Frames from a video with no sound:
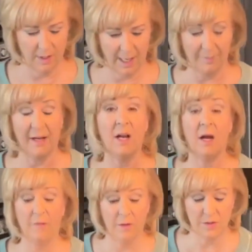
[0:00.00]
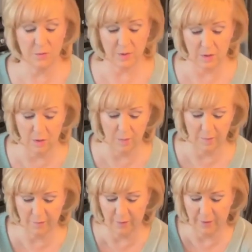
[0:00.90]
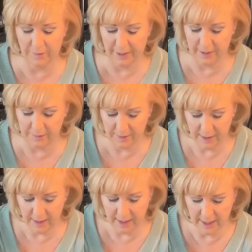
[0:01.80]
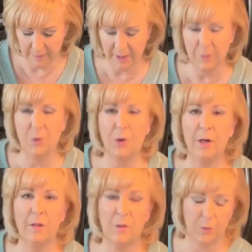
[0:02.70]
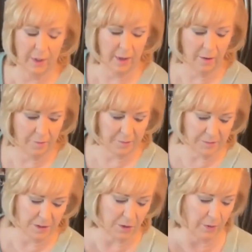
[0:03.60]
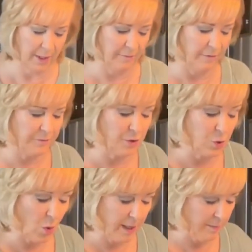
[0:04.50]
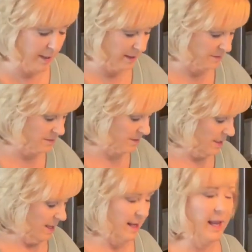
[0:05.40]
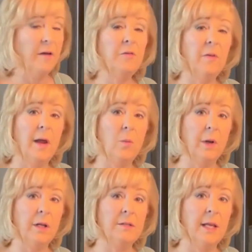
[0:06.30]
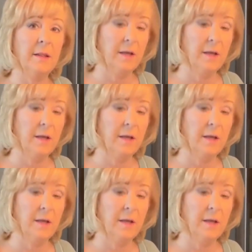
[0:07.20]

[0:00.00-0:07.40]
I'm gonna cover this with aluminum foil now, and I'm gonna put it in the 350-degree oven for 20 minutes. After that, we're gonna take the